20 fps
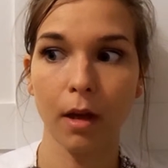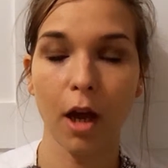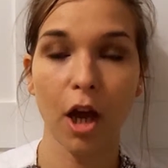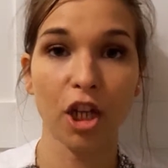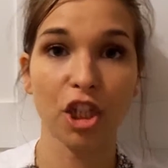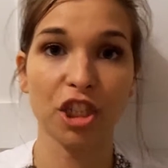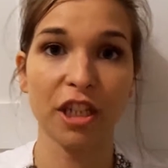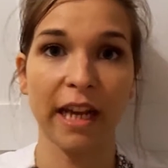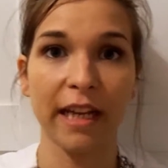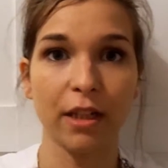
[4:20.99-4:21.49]

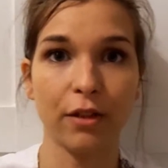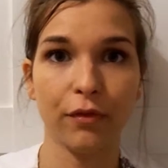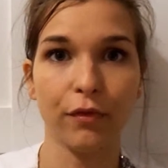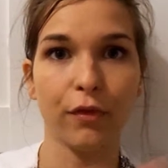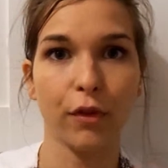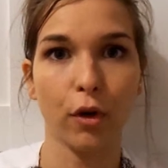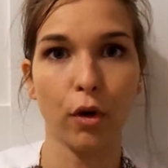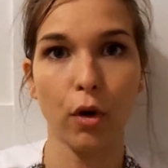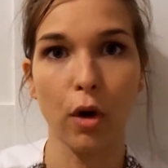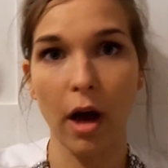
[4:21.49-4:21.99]
shade
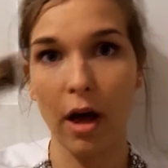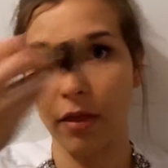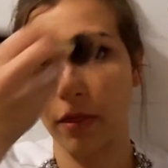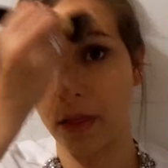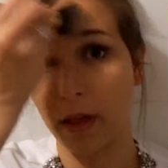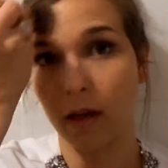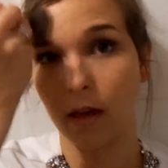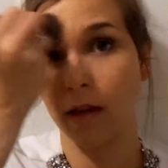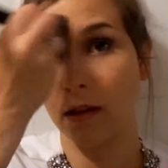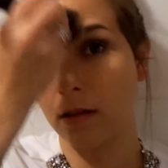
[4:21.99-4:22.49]
for
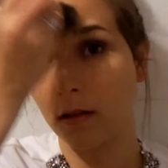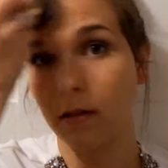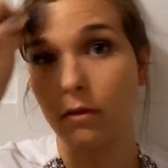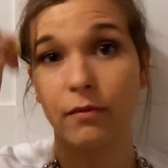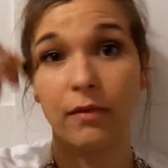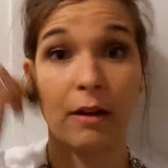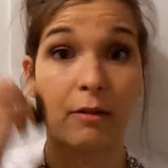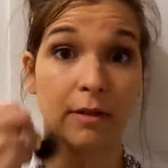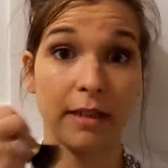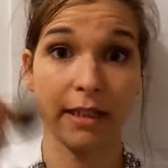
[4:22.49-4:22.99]
other
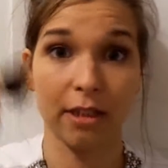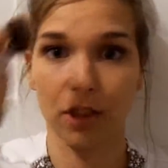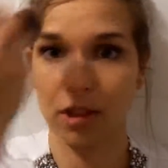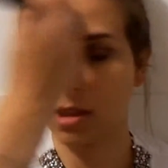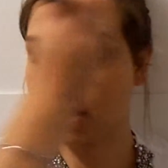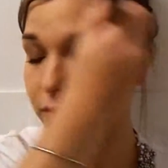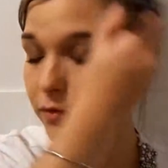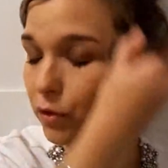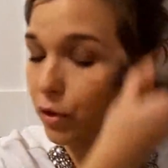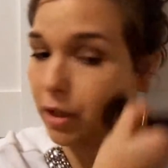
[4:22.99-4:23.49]

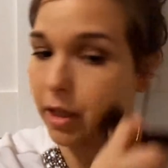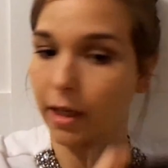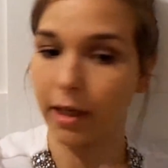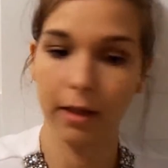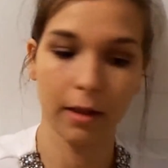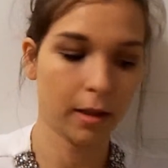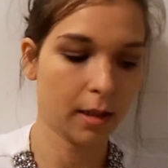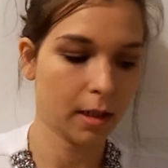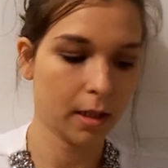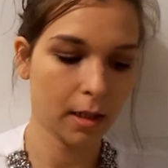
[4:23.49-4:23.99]
foundations for you.
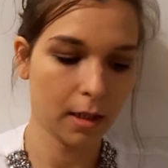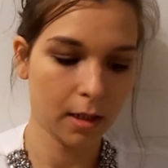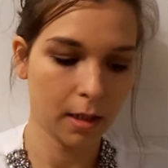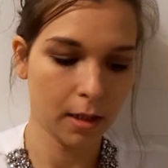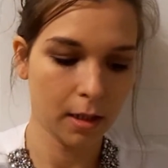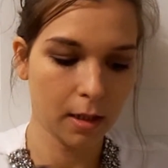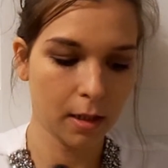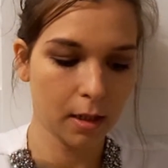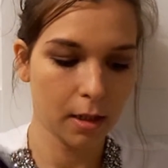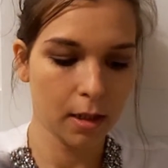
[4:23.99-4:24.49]

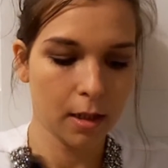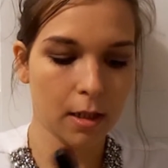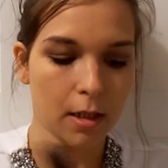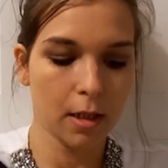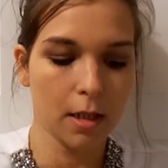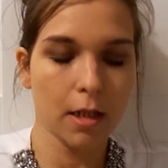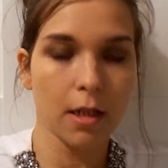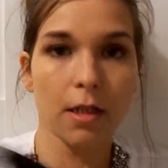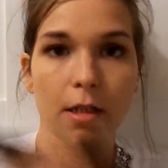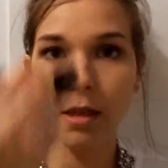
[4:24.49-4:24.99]

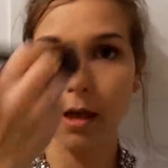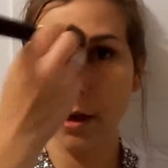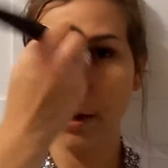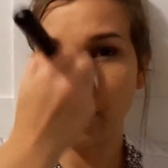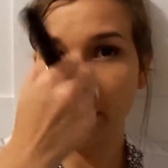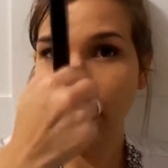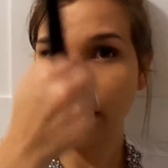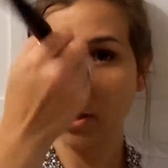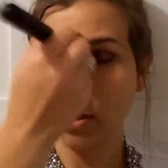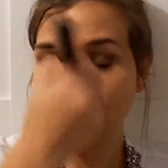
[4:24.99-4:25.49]
So
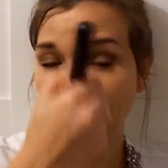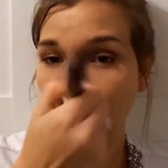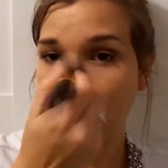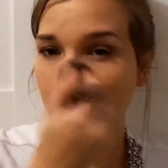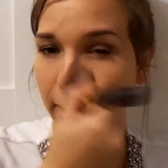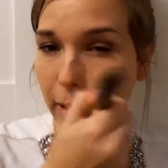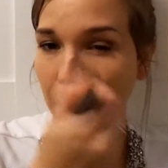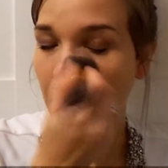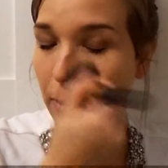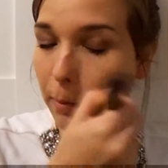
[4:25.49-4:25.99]
that's just how
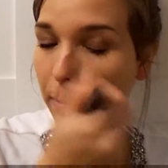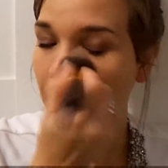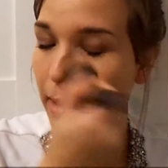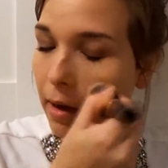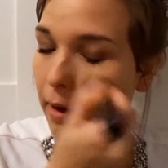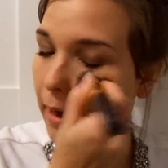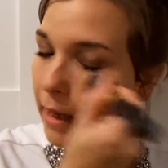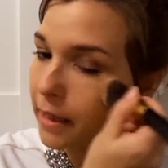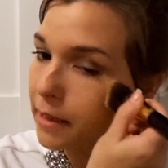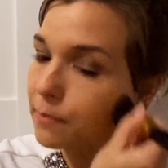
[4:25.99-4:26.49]
I got
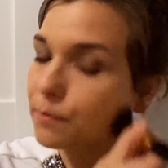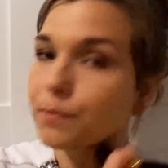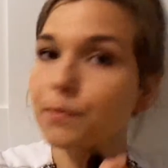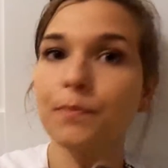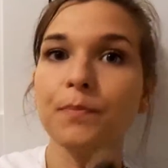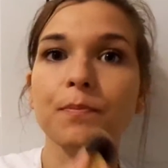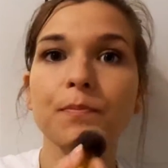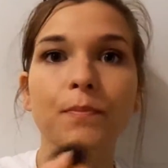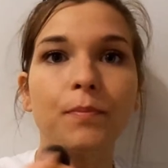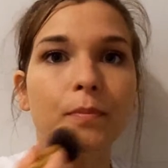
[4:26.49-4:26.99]
mine.
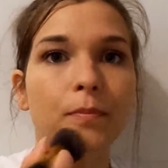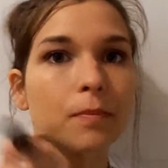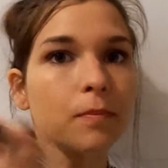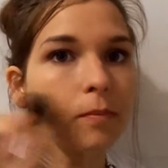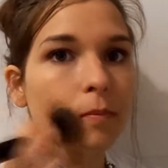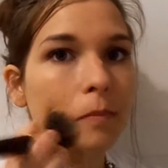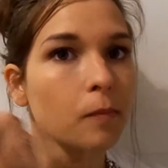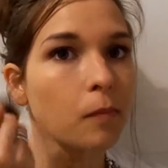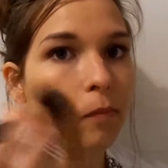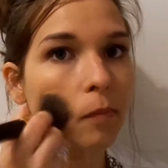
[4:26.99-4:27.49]

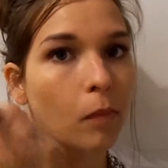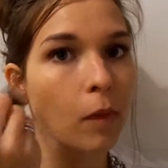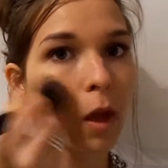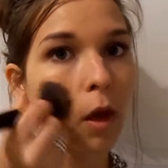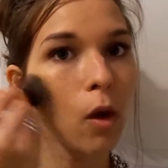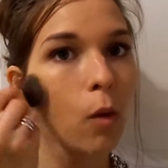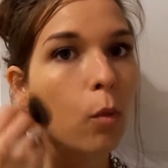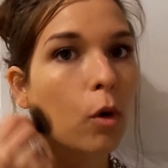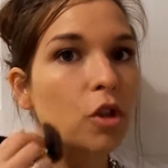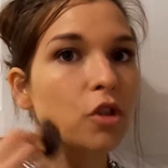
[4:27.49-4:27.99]

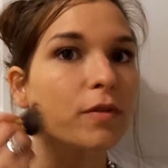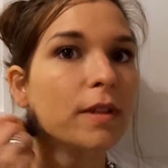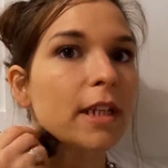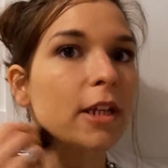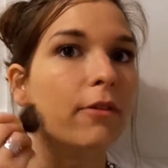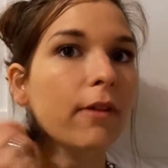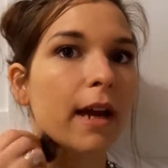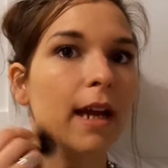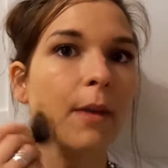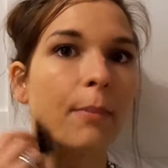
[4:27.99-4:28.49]
What's really
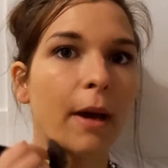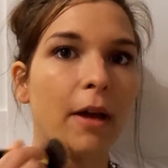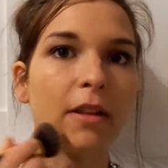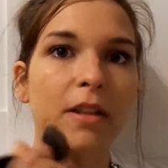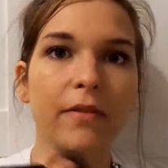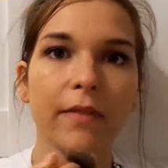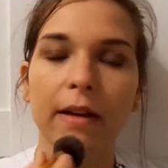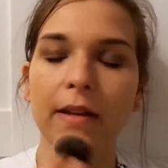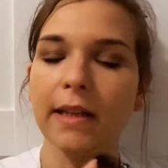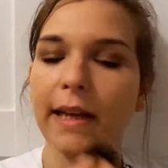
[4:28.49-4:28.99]
great about
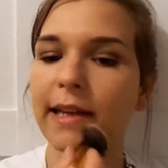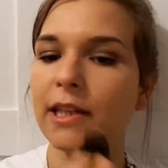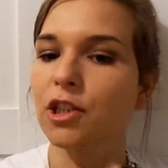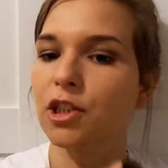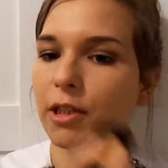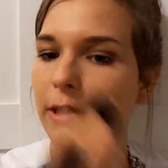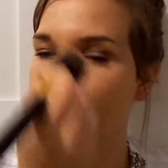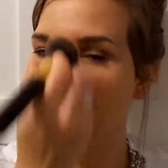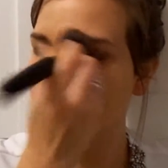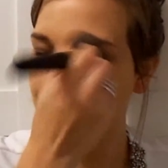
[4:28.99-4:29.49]
this
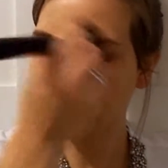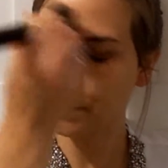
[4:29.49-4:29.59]
foundation,